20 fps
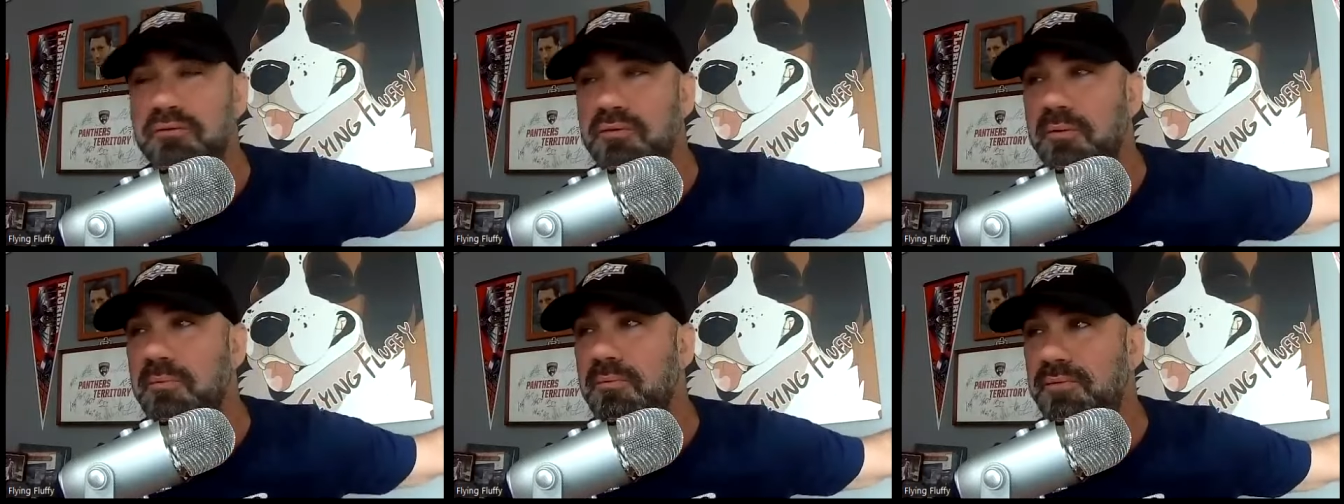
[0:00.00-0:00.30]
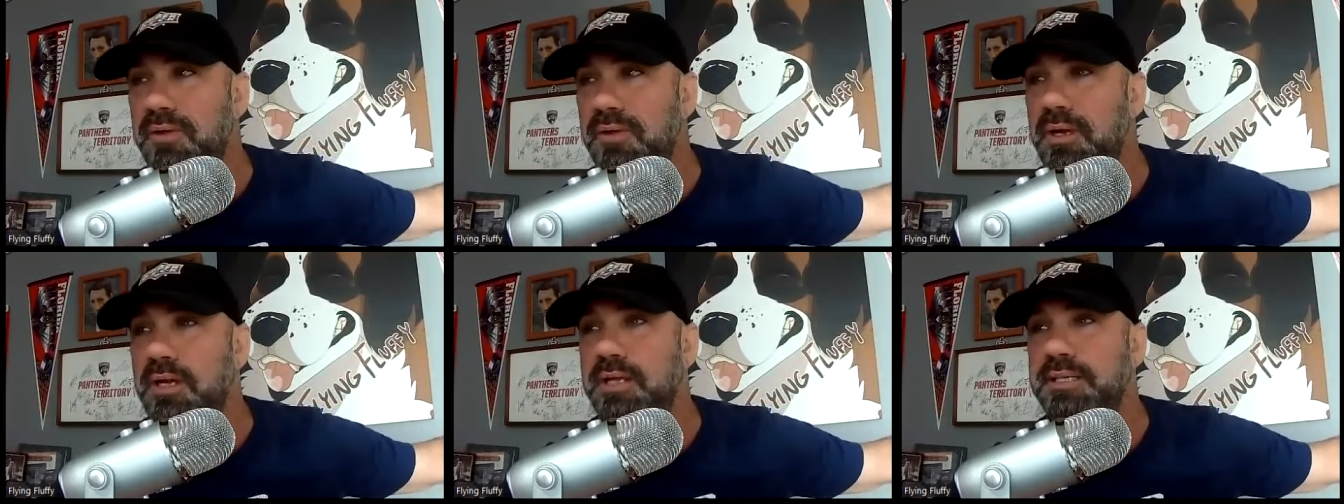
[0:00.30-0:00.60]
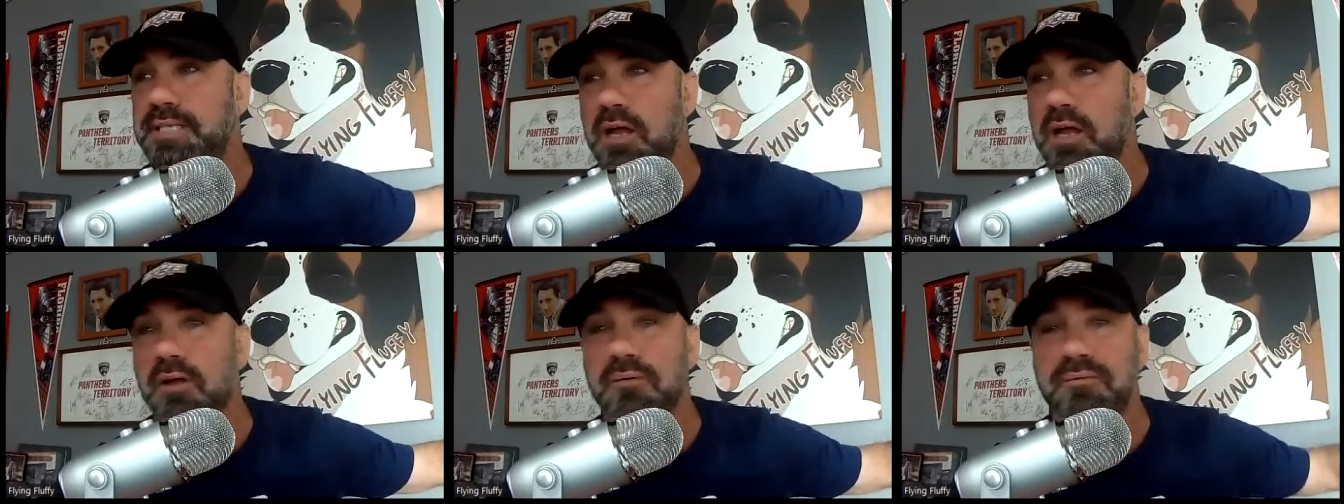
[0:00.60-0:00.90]
from
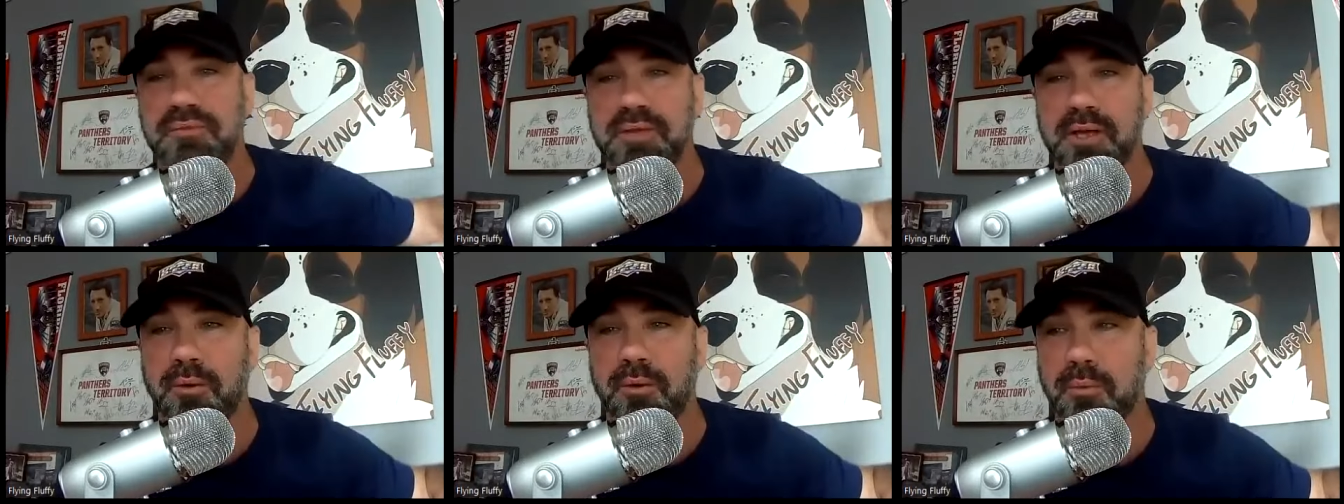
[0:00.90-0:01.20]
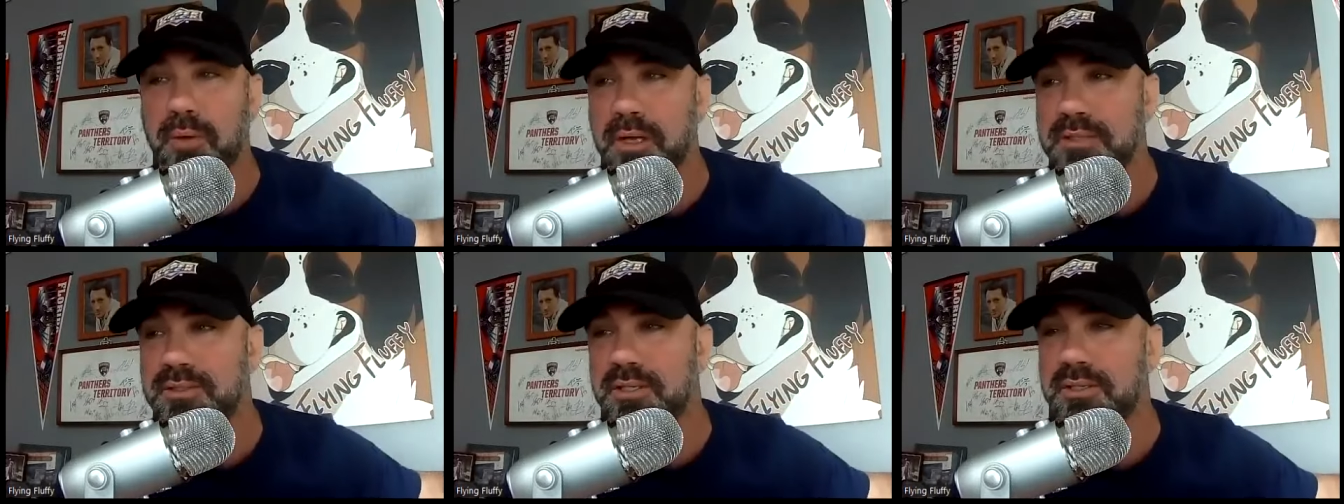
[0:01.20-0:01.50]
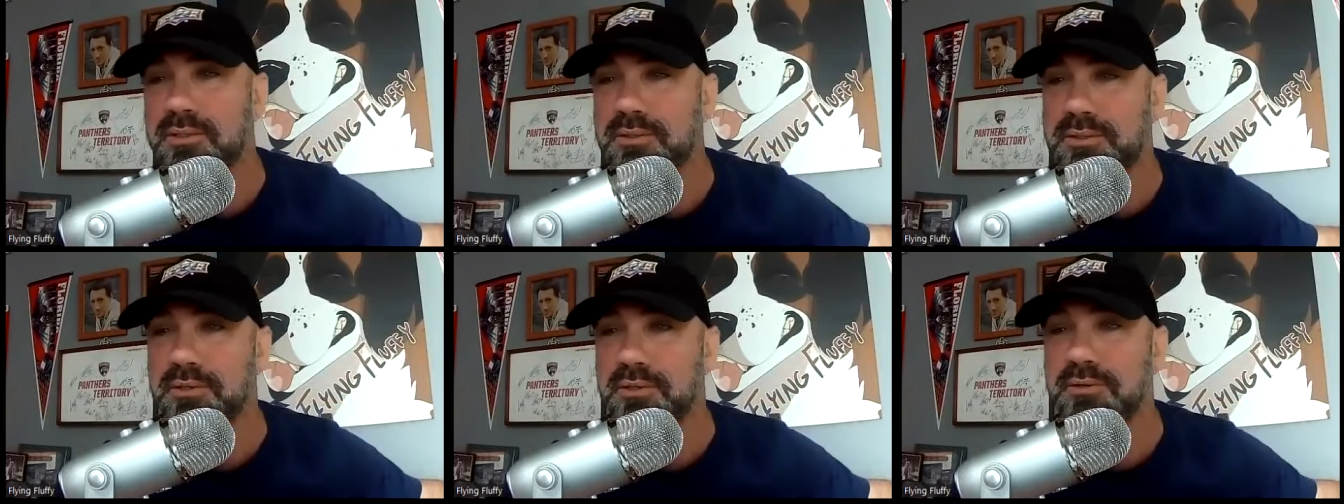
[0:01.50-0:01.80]
Philadelphia
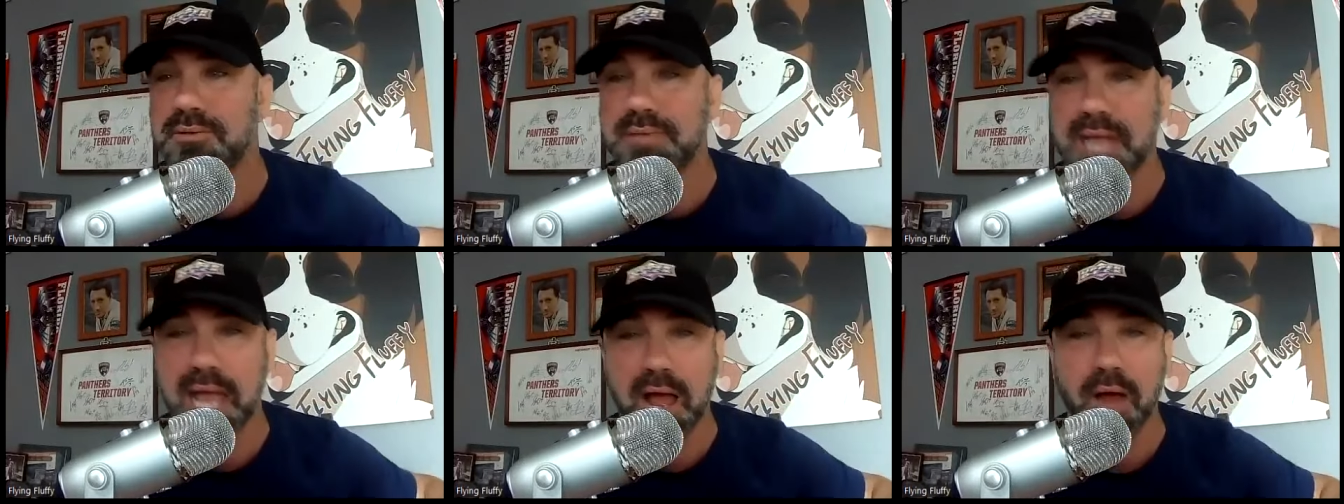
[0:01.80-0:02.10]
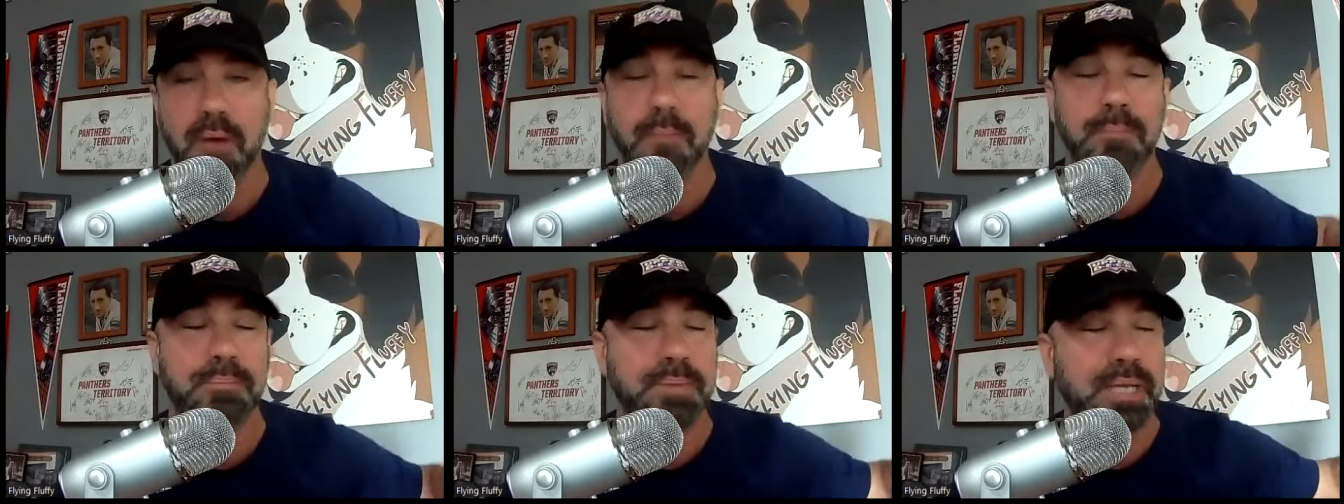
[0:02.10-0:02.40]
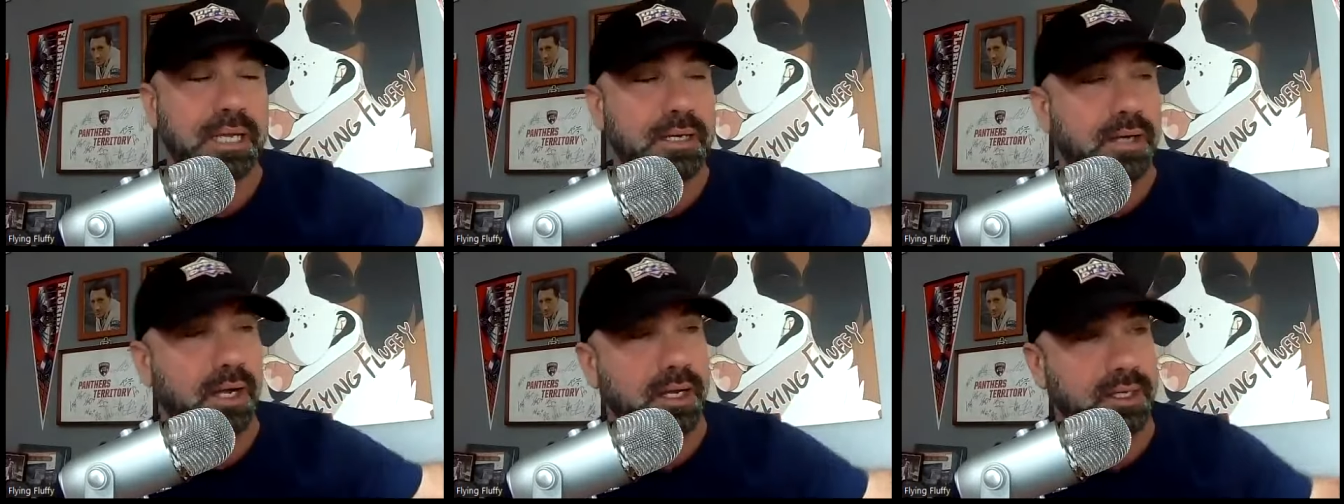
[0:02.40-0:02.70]
wasn't turned down
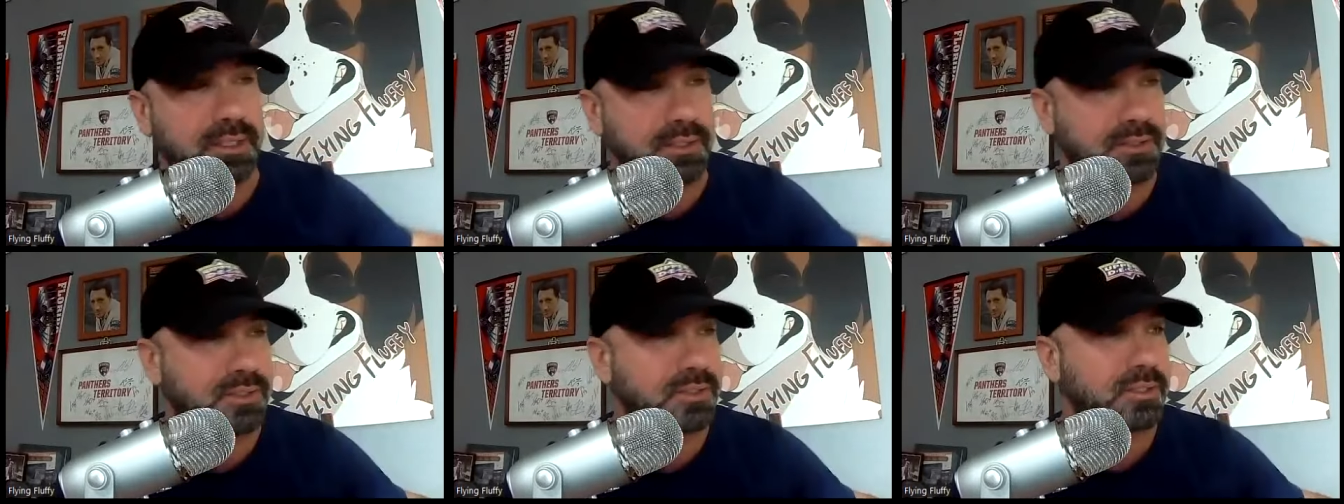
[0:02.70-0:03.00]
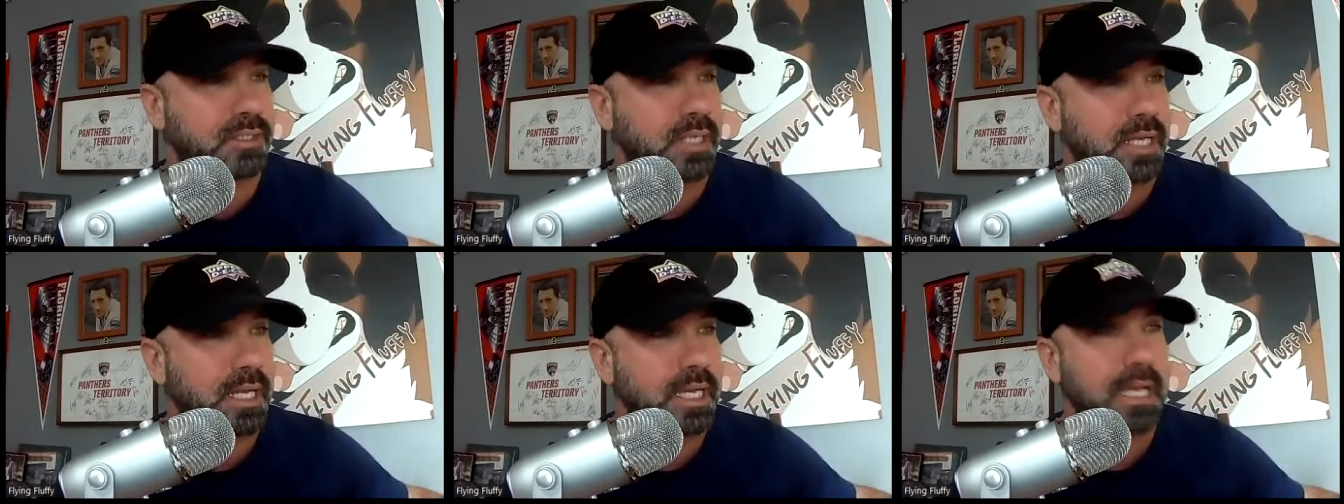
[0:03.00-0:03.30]
because